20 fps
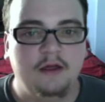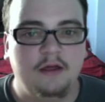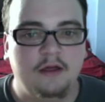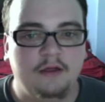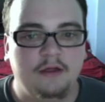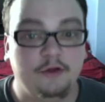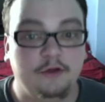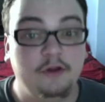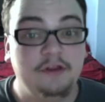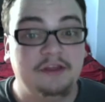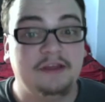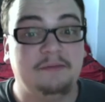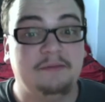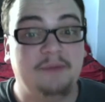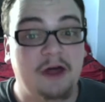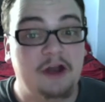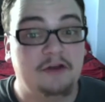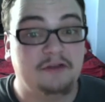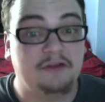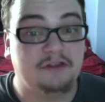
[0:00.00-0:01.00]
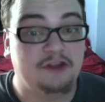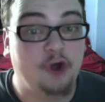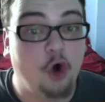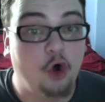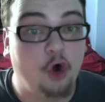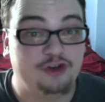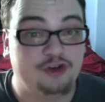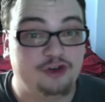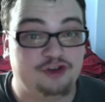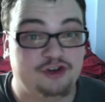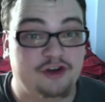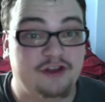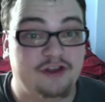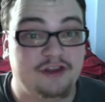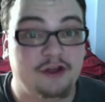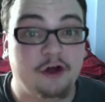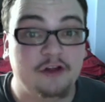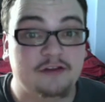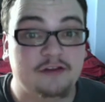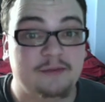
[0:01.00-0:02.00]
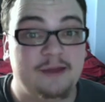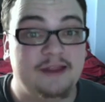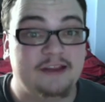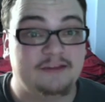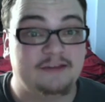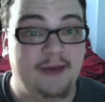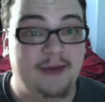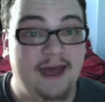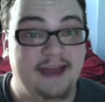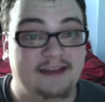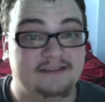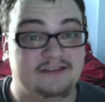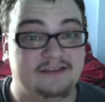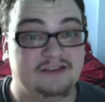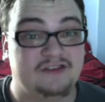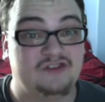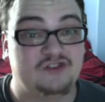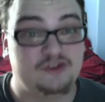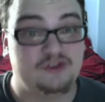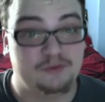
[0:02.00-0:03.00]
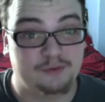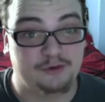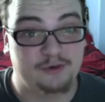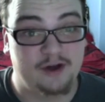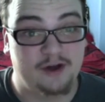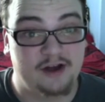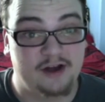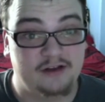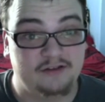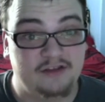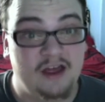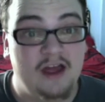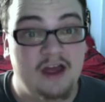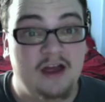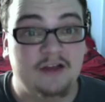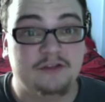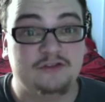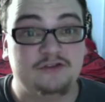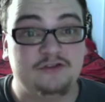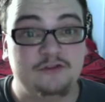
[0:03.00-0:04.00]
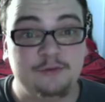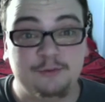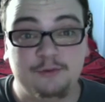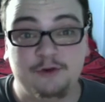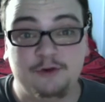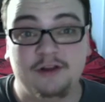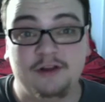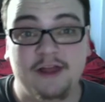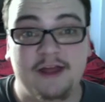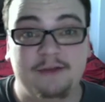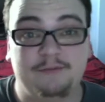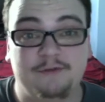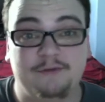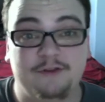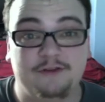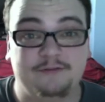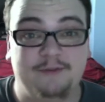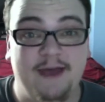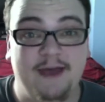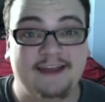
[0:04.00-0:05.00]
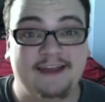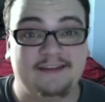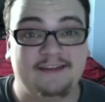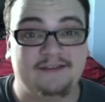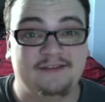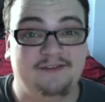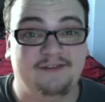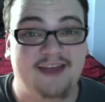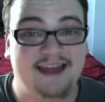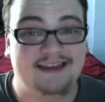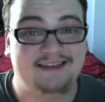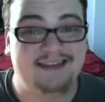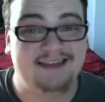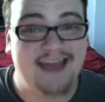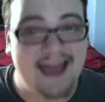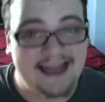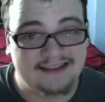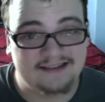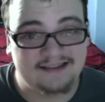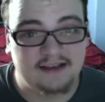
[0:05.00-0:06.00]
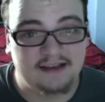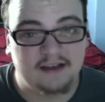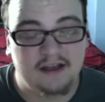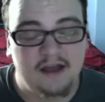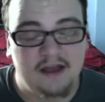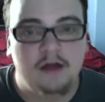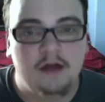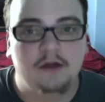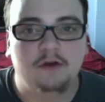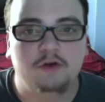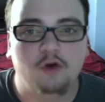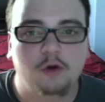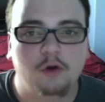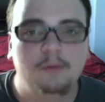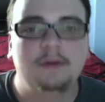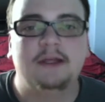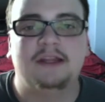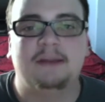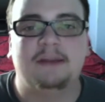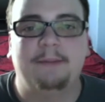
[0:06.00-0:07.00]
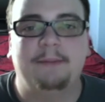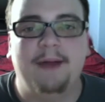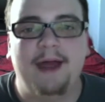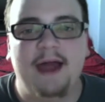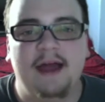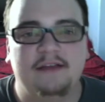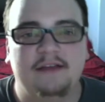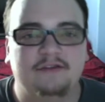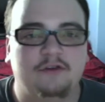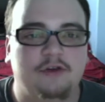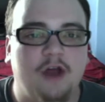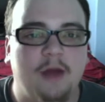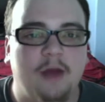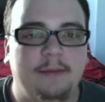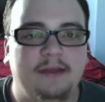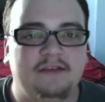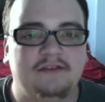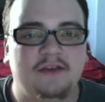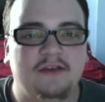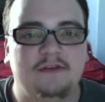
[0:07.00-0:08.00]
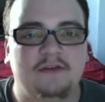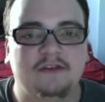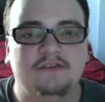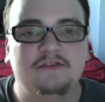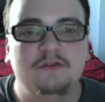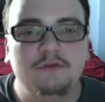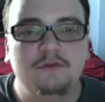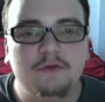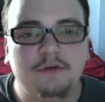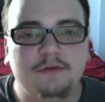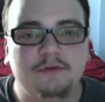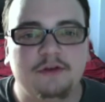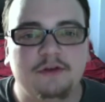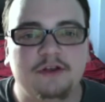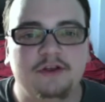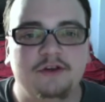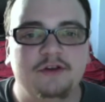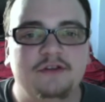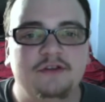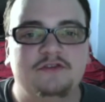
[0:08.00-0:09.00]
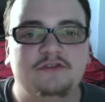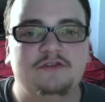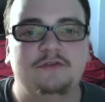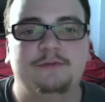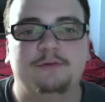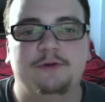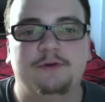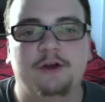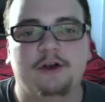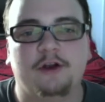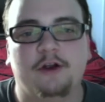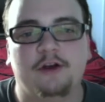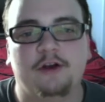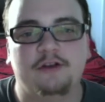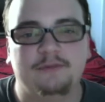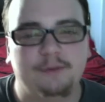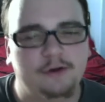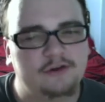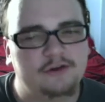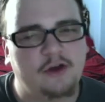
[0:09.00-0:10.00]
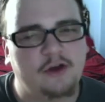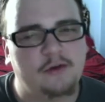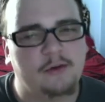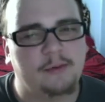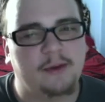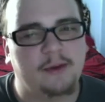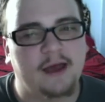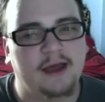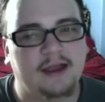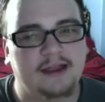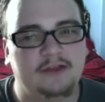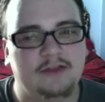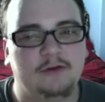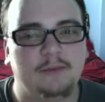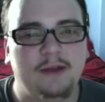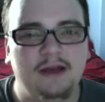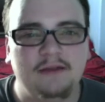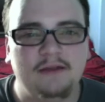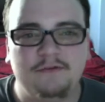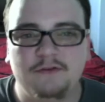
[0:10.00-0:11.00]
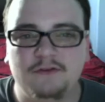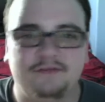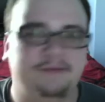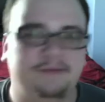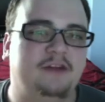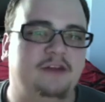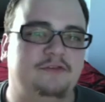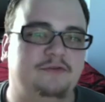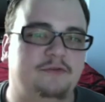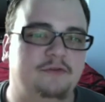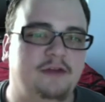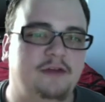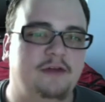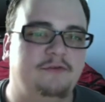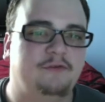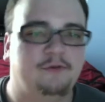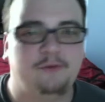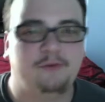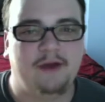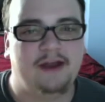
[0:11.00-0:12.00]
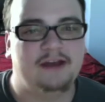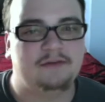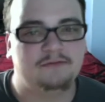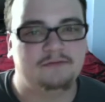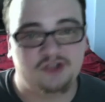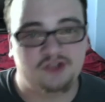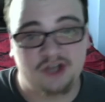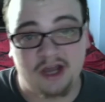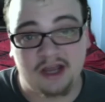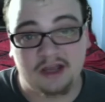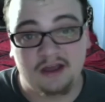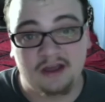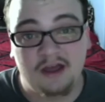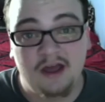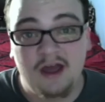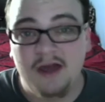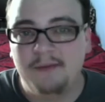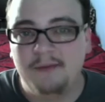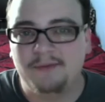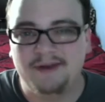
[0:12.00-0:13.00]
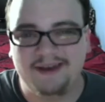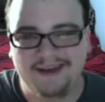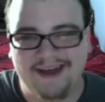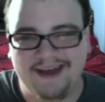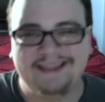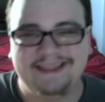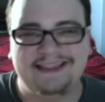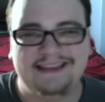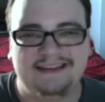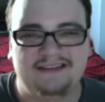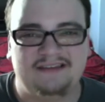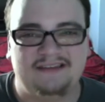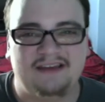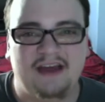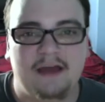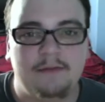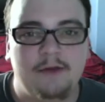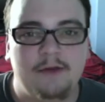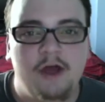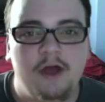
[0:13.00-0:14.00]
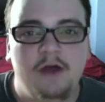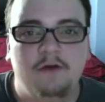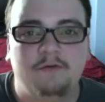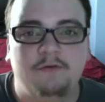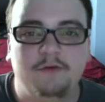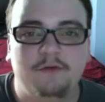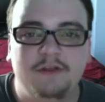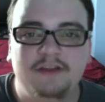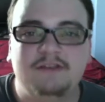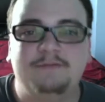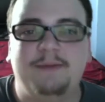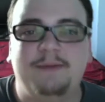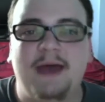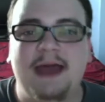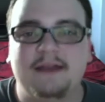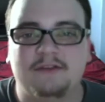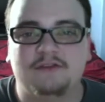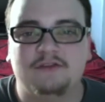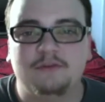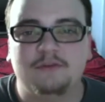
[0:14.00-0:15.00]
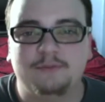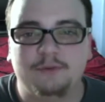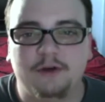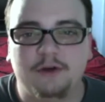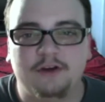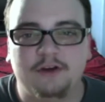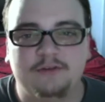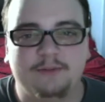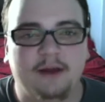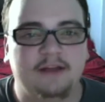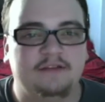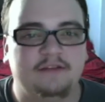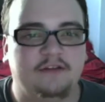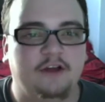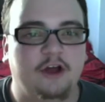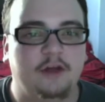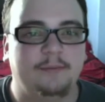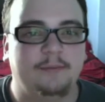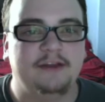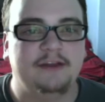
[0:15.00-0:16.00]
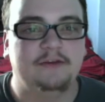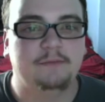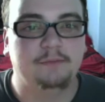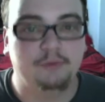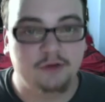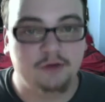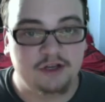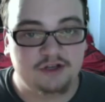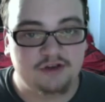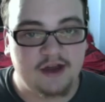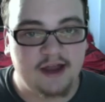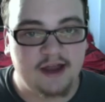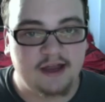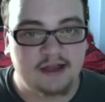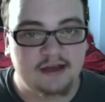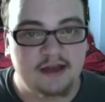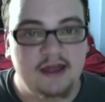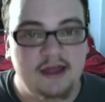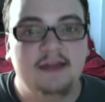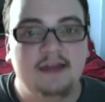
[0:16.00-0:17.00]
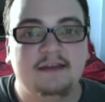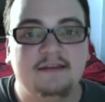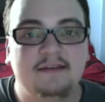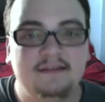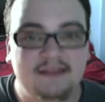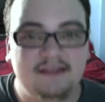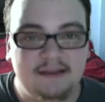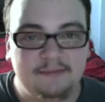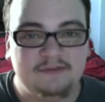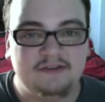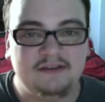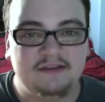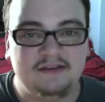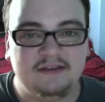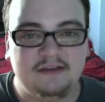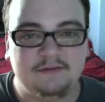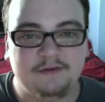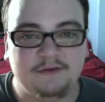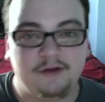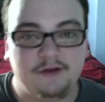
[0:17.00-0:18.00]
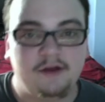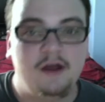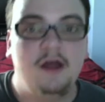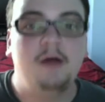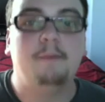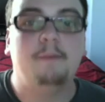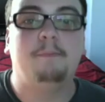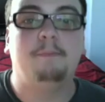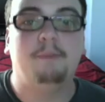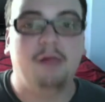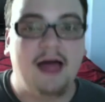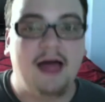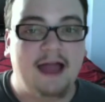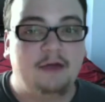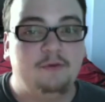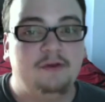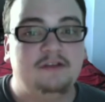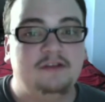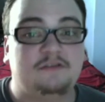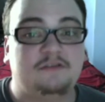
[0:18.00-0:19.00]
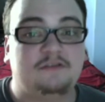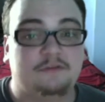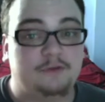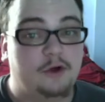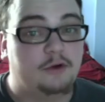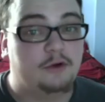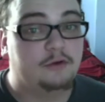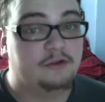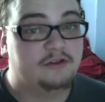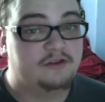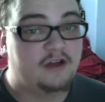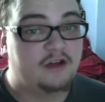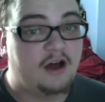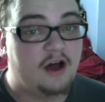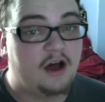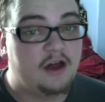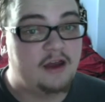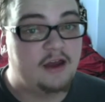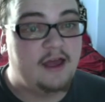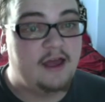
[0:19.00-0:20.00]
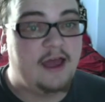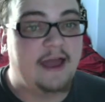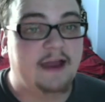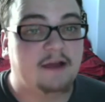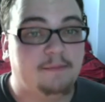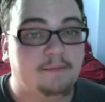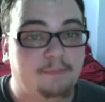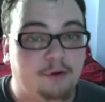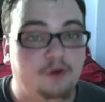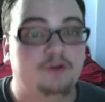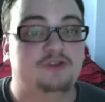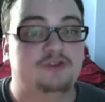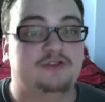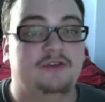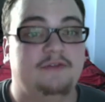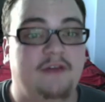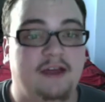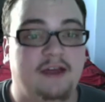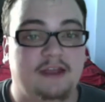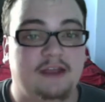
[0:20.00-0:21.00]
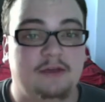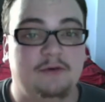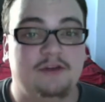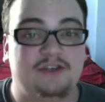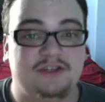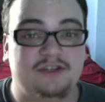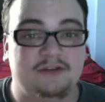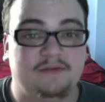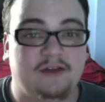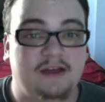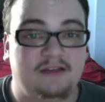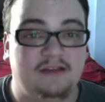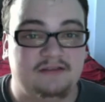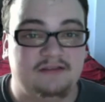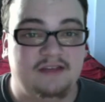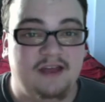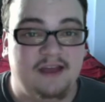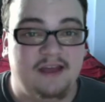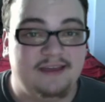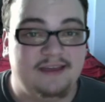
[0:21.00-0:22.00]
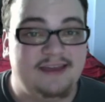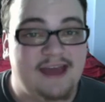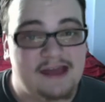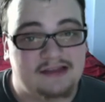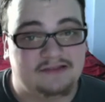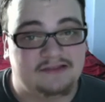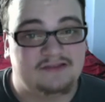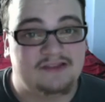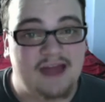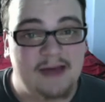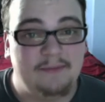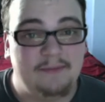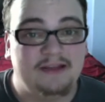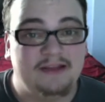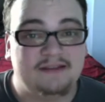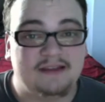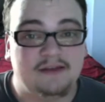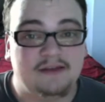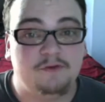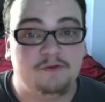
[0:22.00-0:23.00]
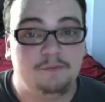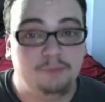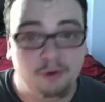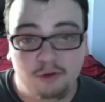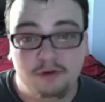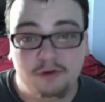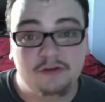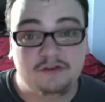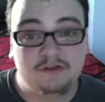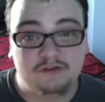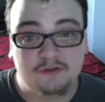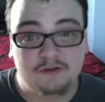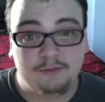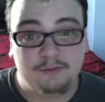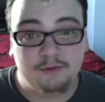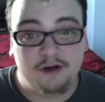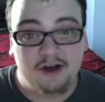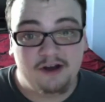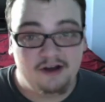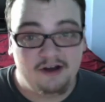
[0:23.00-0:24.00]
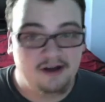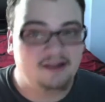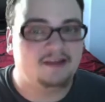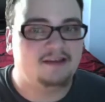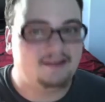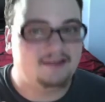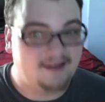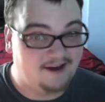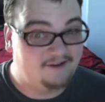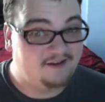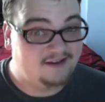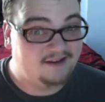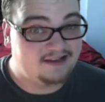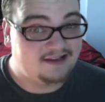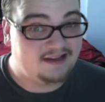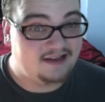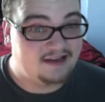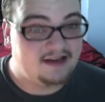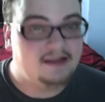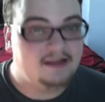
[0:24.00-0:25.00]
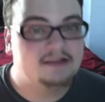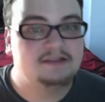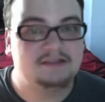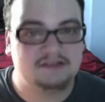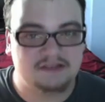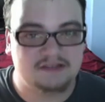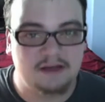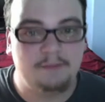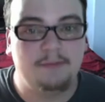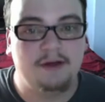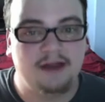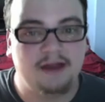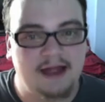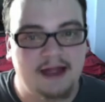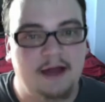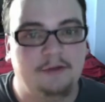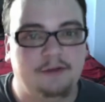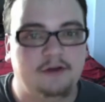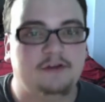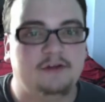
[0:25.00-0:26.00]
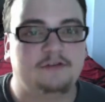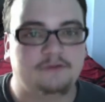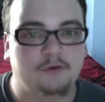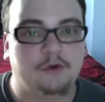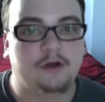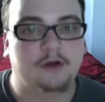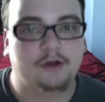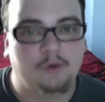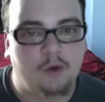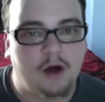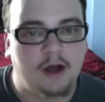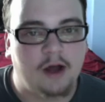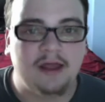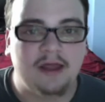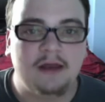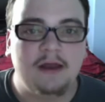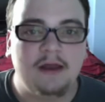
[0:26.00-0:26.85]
The only thing better than the Ultra and the Ultimate in this pack is the Super Rares. The Super Rare lineup for this pack is fantastic. Normally in the past, Konami has given us 2 to 3 good Super Rare cards per Turbo Pack, and the remaining few spots were left for random jank, but not this time. For this pack, the Super Rare spots are held by Debris Dragon, Deep Sea Diva, Blackwing Sirocco the Dawn, and Compulsory Evacuation Device. Yes, that means that if you pull a Super Rare, guaranteed somebody out there is going to want it.